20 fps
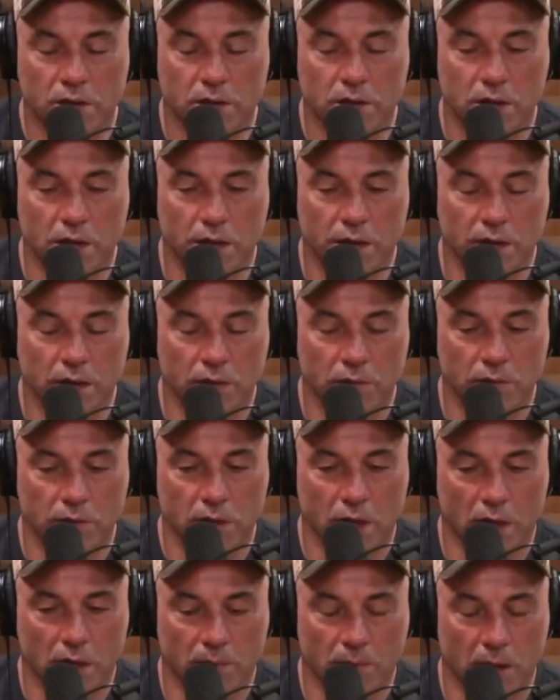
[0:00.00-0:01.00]
is another thing that we
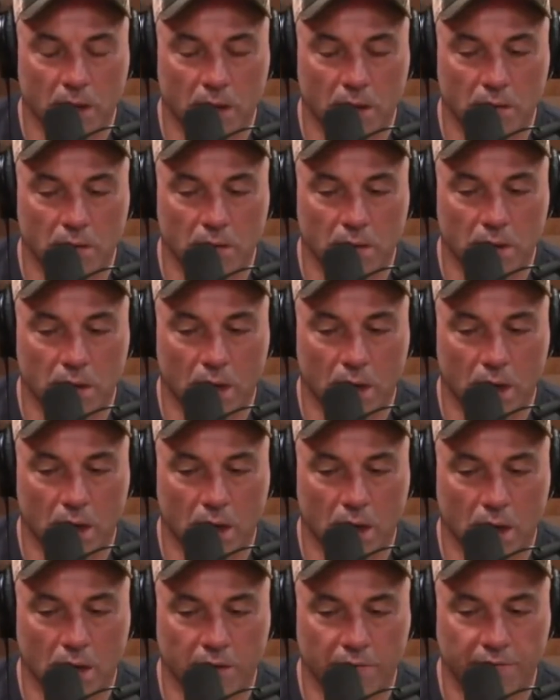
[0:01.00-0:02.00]
talked about
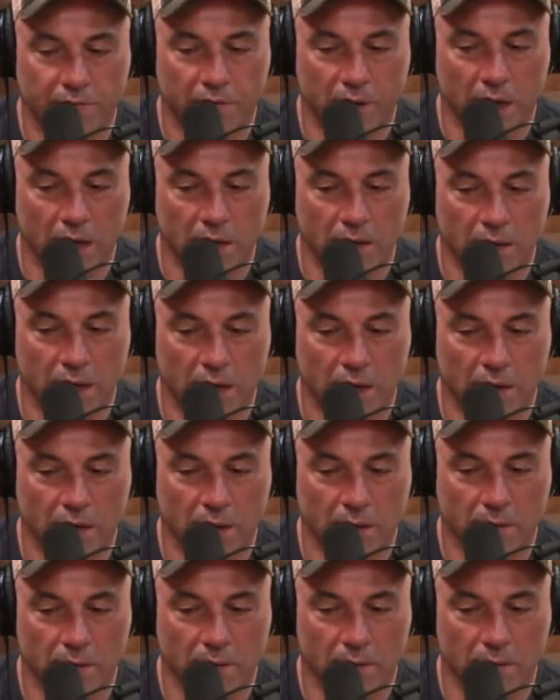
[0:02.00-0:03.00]
on the flight that I
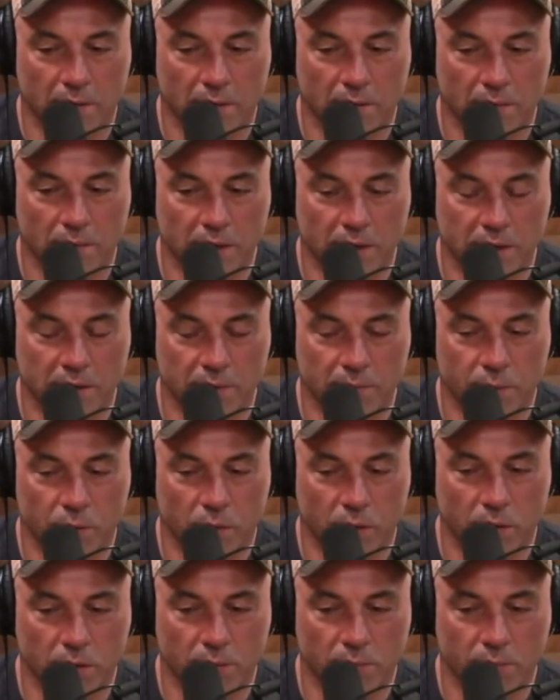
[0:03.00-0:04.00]
think is
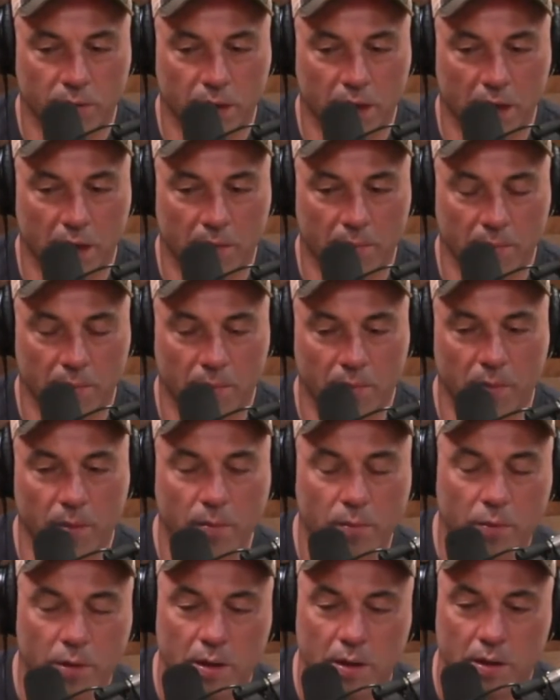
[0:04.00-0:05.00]
important to bring up.
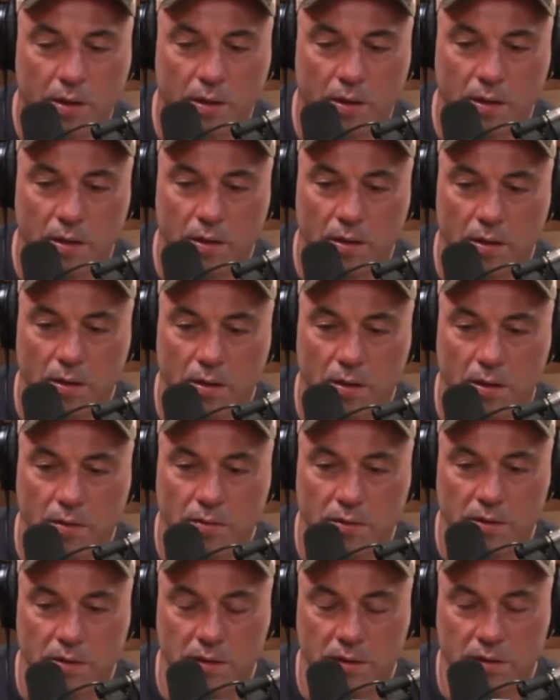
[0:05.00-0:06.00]
Remember when there
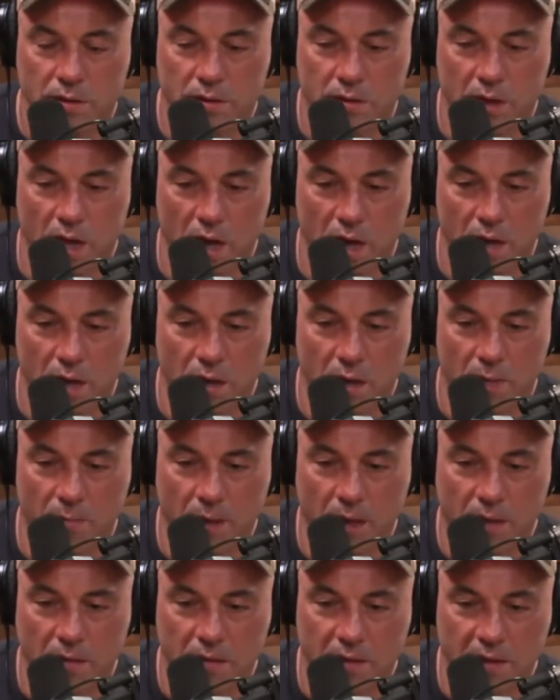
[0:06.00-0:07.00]
was this talk
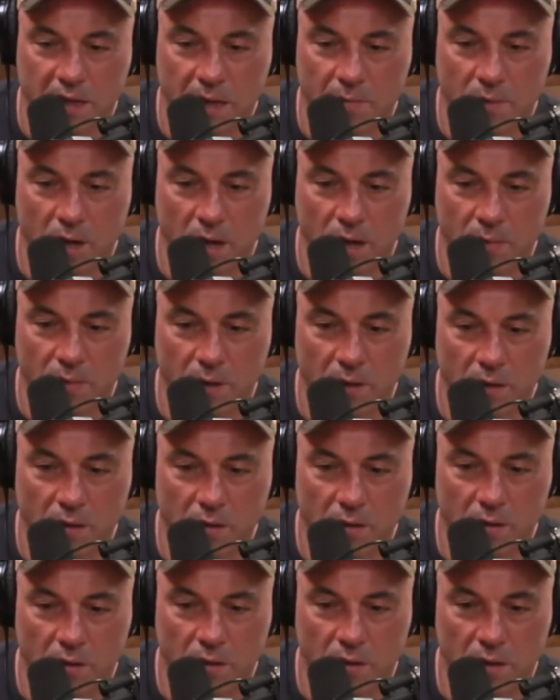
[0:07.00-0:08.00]
about the state
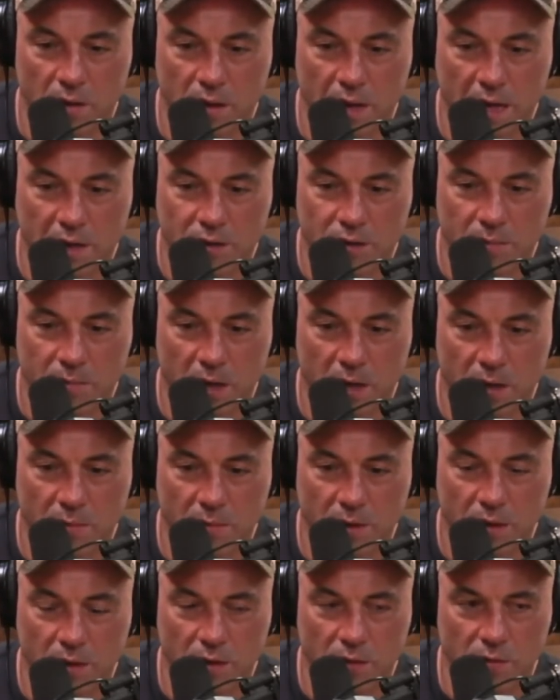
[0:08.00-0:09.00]
monument or the national
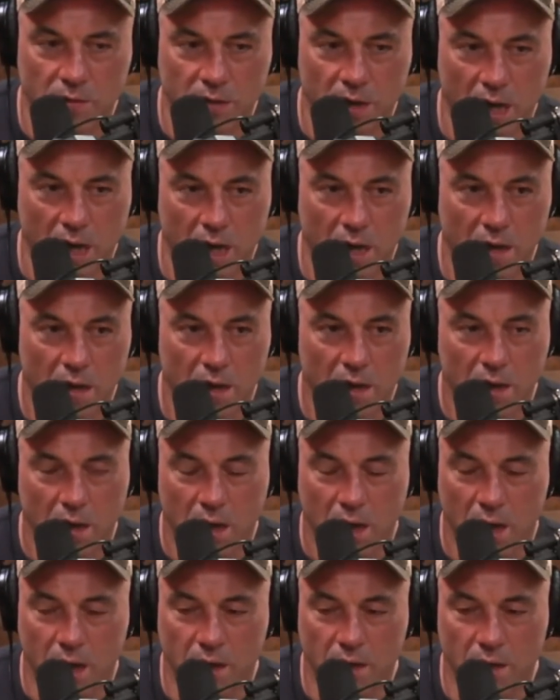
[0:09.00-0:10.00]
monument in Utah,
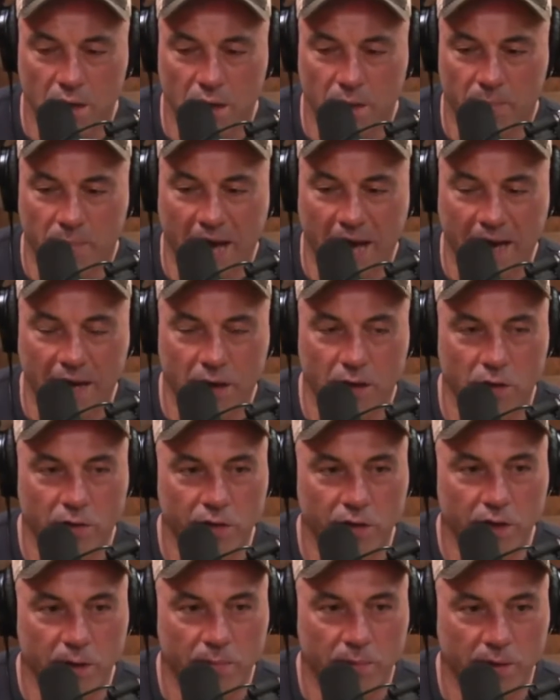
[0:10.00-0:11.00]
and
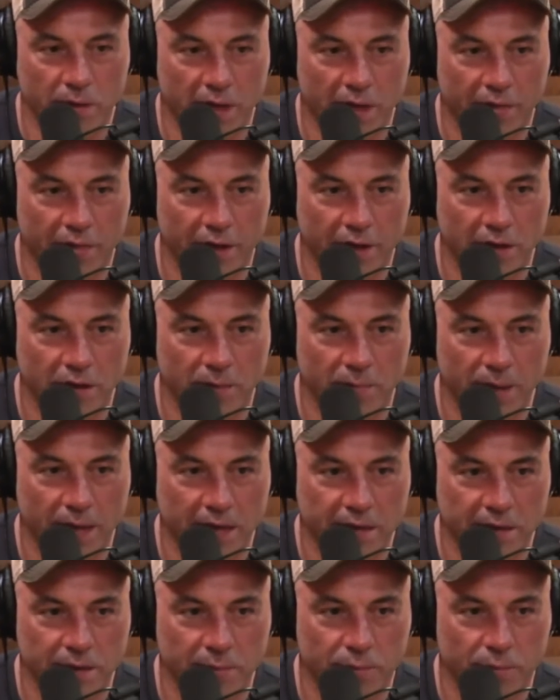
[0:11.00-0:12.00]
Patagonia put that thing on their
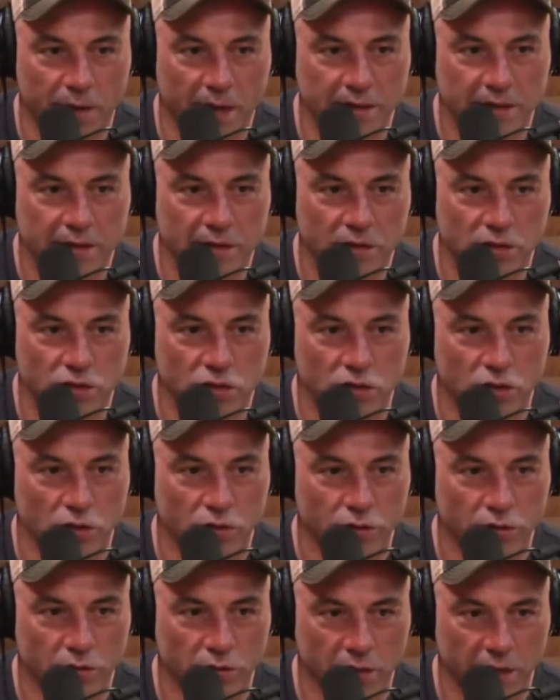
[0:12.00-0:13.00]
page, the president
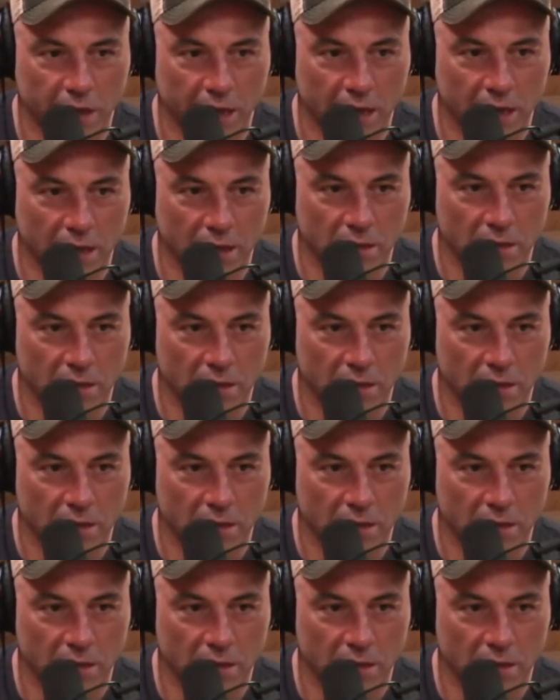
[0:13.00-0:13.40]
stole your land.